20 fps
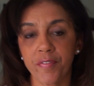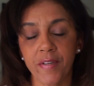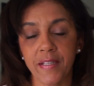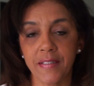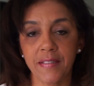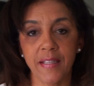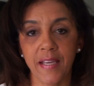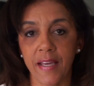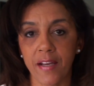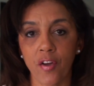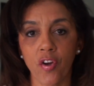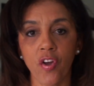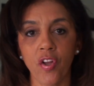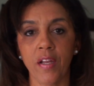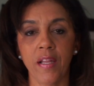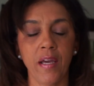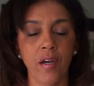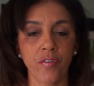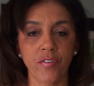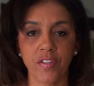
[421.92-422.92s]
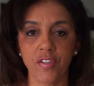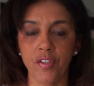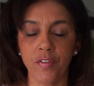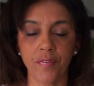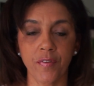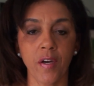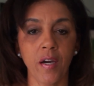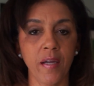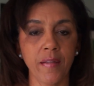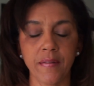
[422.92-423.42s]
written that all out and
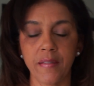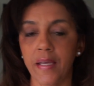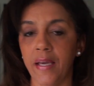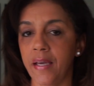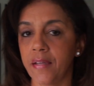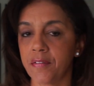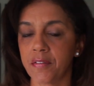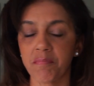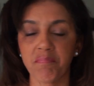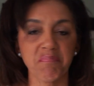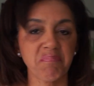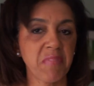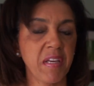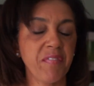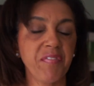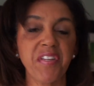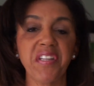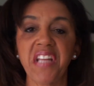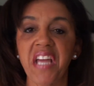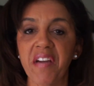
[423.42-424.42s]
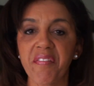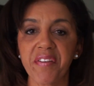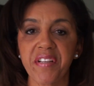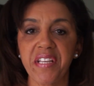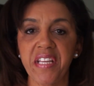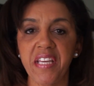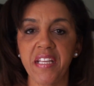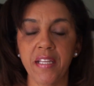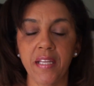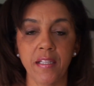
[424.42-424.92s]
you've got that, if you never
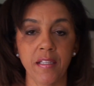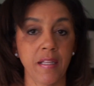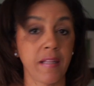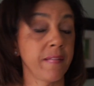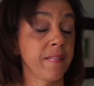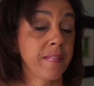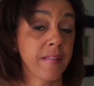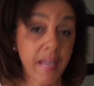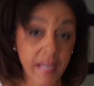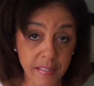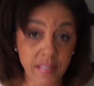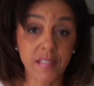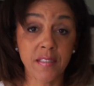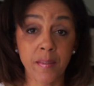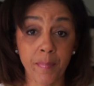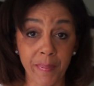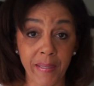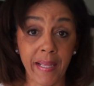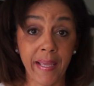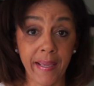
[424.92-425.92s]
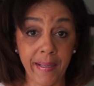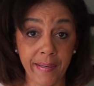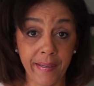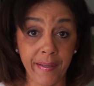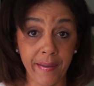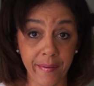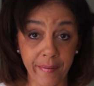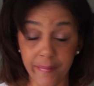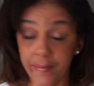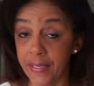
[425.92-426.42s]
need it, that's the plan
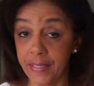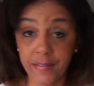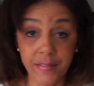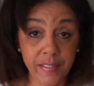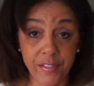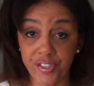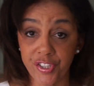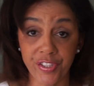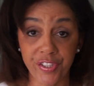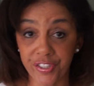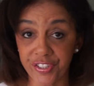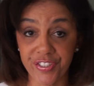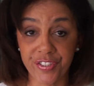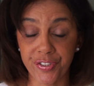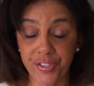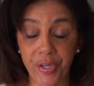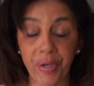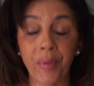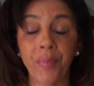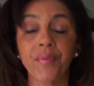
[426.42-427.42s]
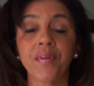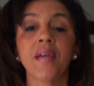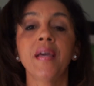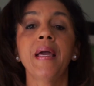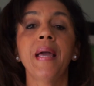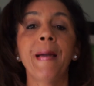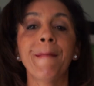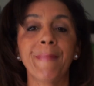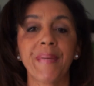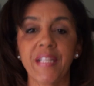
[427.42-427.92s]
here, is that you just don't.
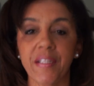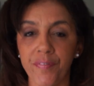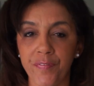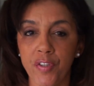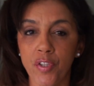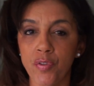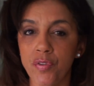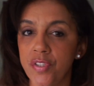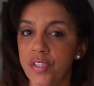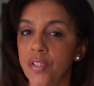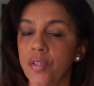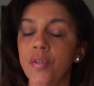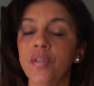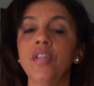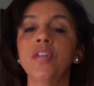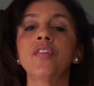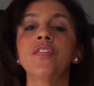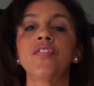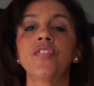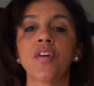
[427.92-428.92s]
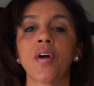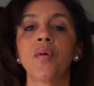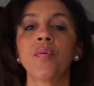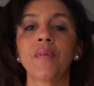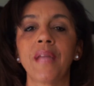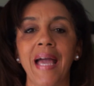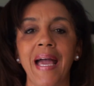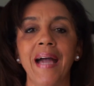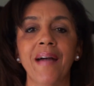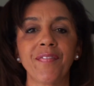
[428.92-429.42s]
But if you do, you
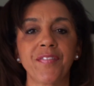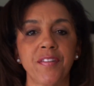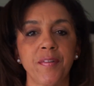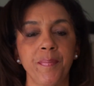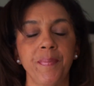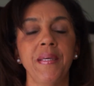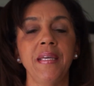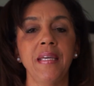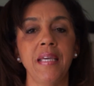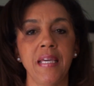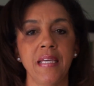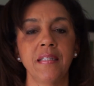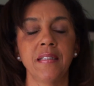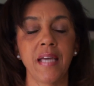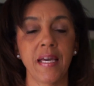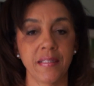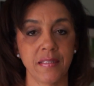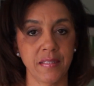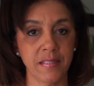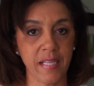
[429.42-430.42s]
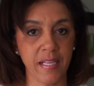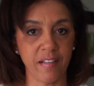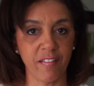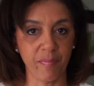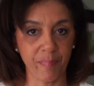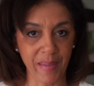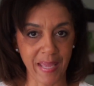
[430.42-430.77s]
don't have to be in that state of